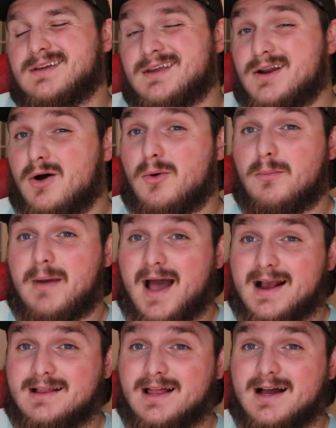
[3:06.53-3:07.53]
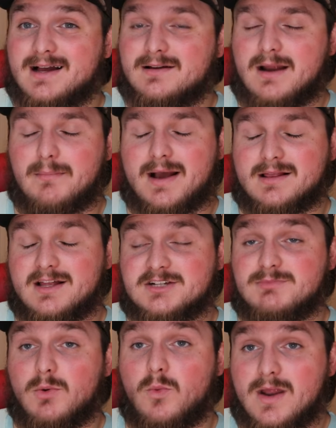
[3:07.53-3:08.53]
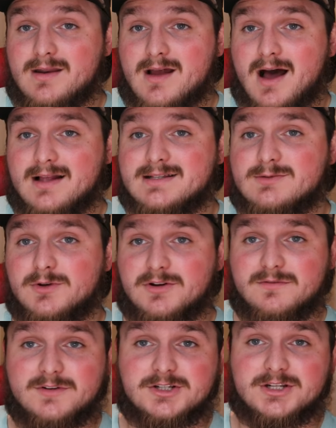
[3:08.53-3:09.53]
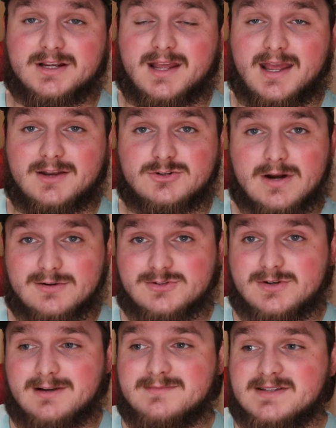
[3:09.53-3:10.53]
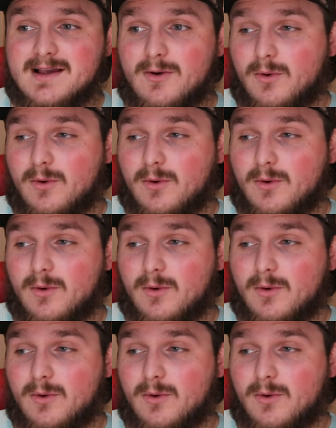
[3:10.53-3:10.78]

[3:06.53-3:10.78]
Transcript: not backlash, but wind knots when you're fishing in trout streams.